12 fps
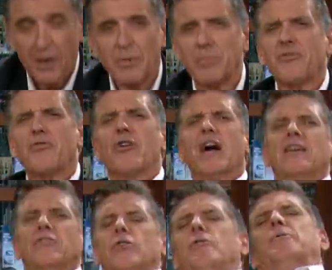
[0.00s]
but before I
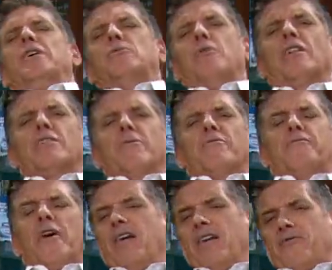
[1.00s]
do, please welcome a
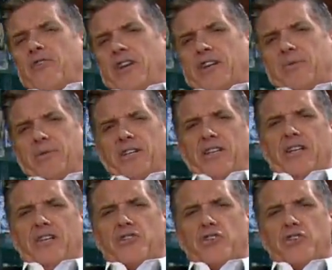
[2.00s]
very funny comedian.